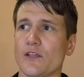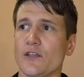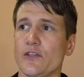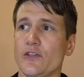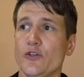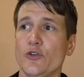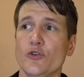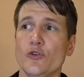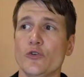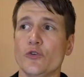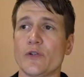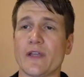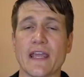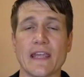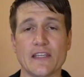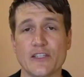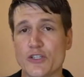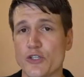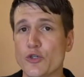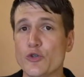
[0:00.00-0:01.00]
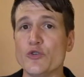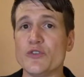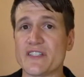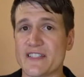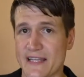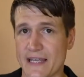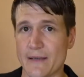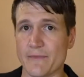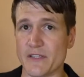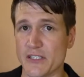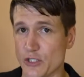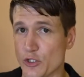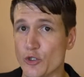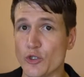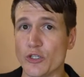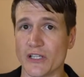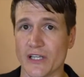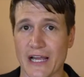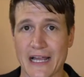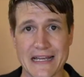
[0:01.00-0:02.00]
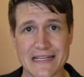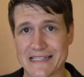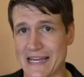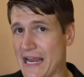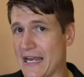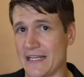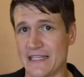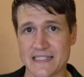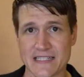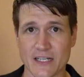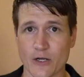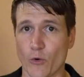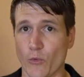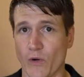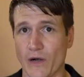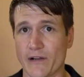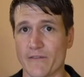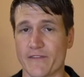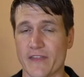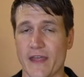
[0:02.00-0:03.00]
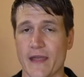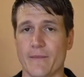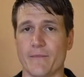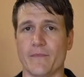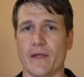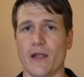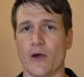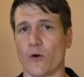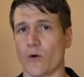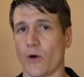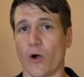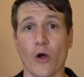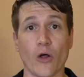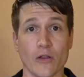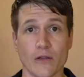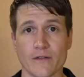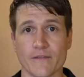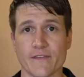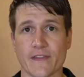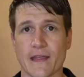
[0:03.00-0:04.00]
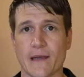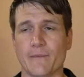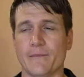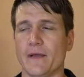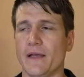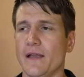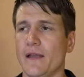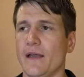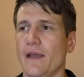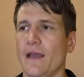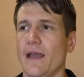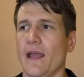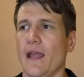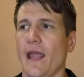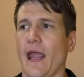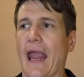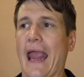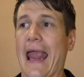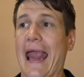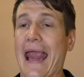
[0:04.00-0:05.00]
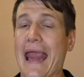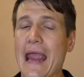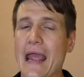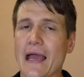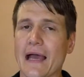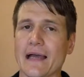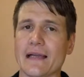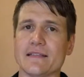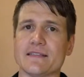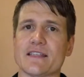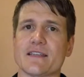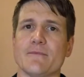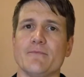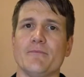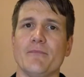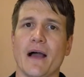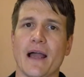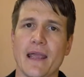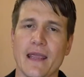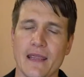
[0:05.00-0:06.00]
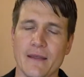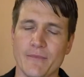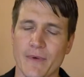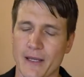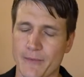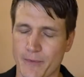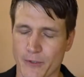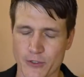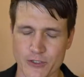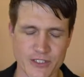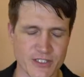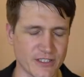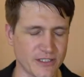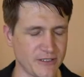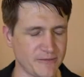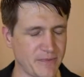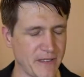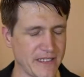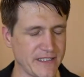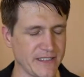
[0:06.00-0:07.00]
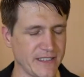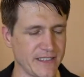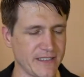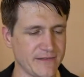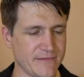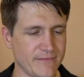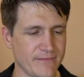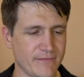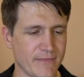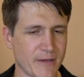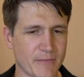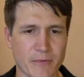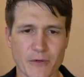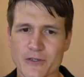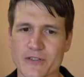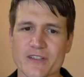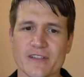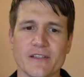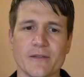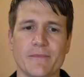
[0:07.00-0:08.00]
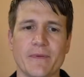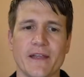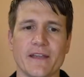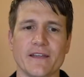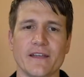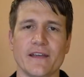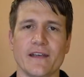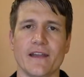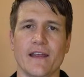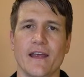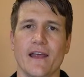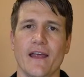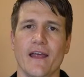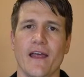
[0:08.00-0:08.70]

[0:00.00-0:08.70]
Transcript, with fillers: you can use them and utilize any single one of them or all of them. And my, in my personal opinion, my personal opinion,